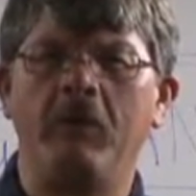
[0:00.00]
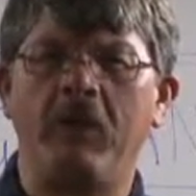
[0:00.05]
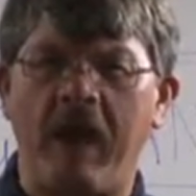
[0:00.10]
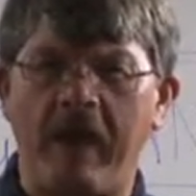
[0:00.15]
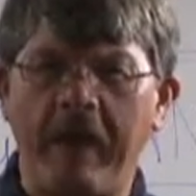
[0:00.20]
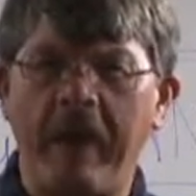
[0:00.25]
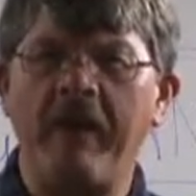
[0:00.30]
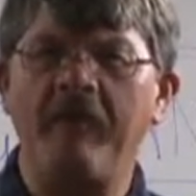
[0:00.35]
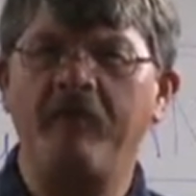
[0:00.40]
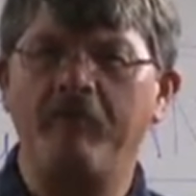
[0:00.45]

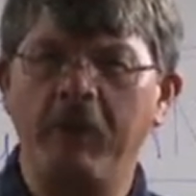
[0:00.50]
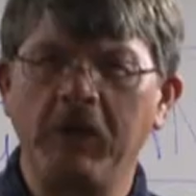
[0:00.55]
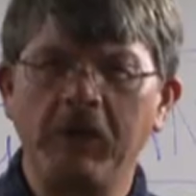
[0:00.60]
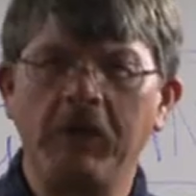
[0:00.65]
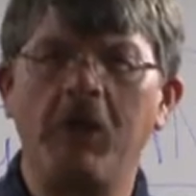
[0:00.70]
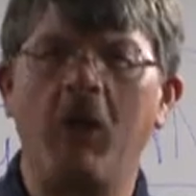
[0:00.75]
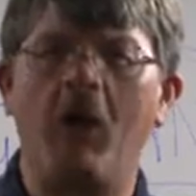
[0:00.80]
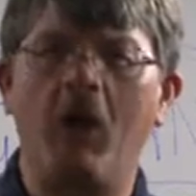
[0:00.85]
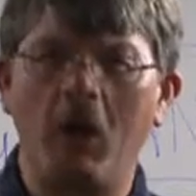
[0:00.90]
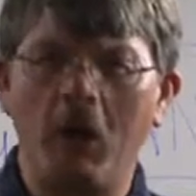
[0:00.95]
that have
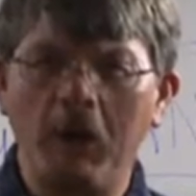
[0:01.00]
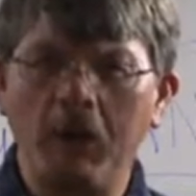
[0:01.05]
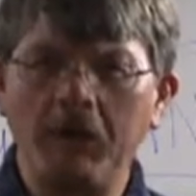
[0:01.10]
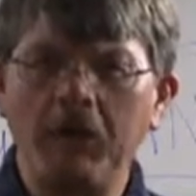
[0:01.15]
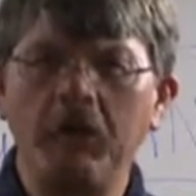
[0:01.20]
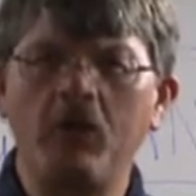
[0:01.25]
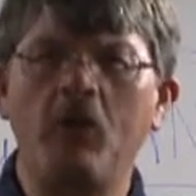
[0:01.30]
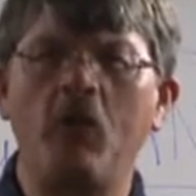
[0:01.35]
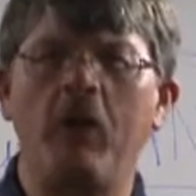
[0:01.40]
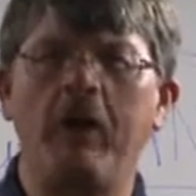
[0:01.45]
been called
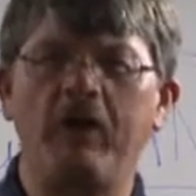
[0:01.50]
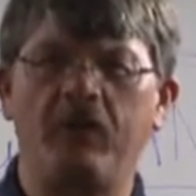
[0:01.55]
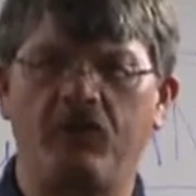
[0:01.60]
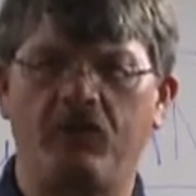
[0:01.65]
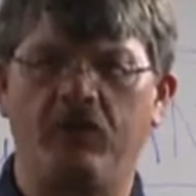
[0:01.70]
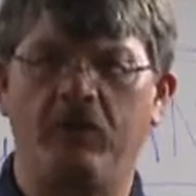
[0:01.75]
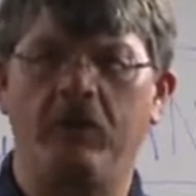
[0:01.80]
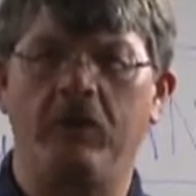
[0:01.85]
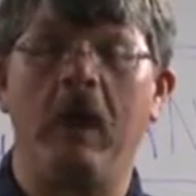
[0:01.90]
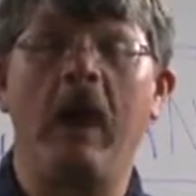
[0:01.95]
into
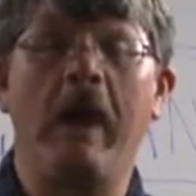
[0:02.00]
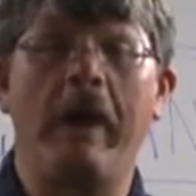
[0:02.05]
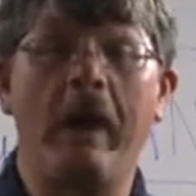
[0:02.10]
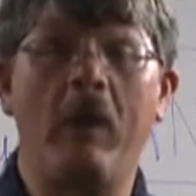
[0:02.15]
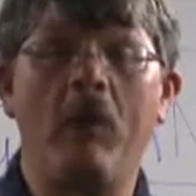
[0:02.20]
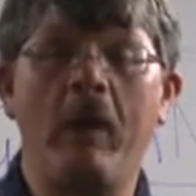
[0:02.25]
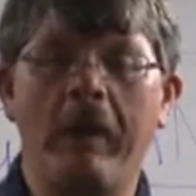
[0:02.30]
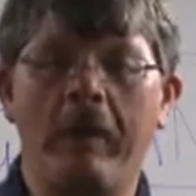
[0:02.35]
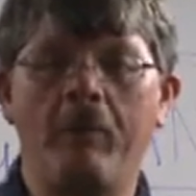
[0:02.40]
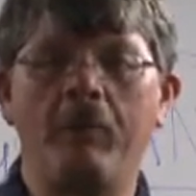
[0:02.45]
question, and
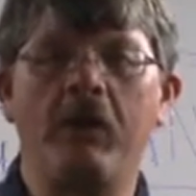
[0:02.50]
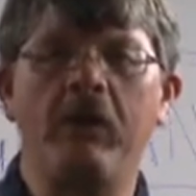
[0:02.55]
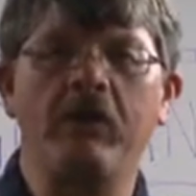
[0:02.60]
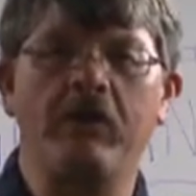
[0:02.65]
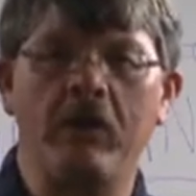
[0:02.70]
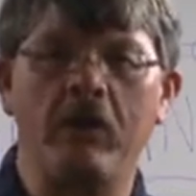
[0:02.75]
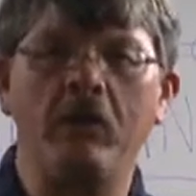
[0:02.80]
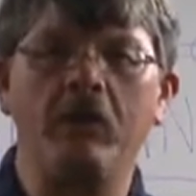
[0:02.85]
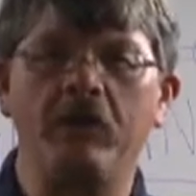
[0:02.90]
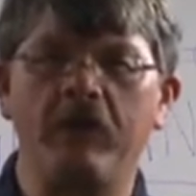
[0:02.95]
I want to
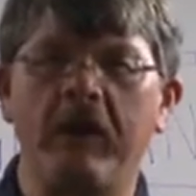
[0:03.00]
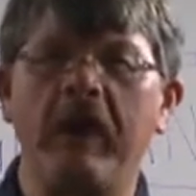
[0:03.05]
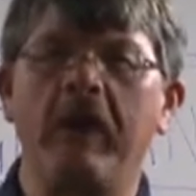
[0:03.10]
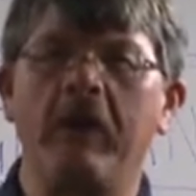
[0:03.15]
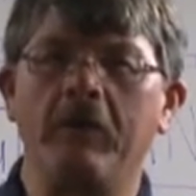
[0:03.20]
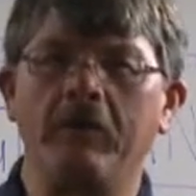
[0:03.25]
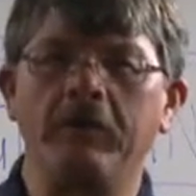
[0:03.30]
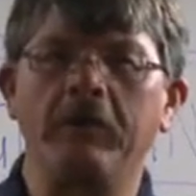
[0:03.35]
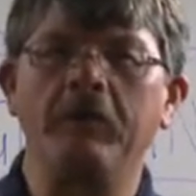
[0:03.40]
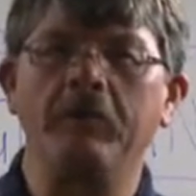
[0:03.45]
bring those
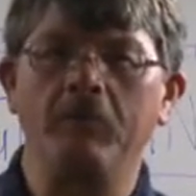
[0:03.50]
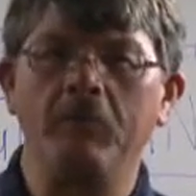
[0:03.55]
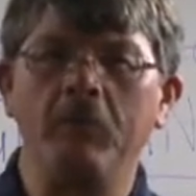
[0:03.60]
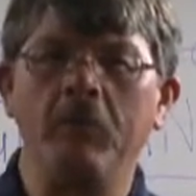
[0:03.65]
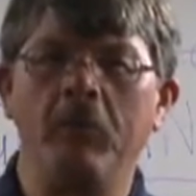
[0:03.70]
out.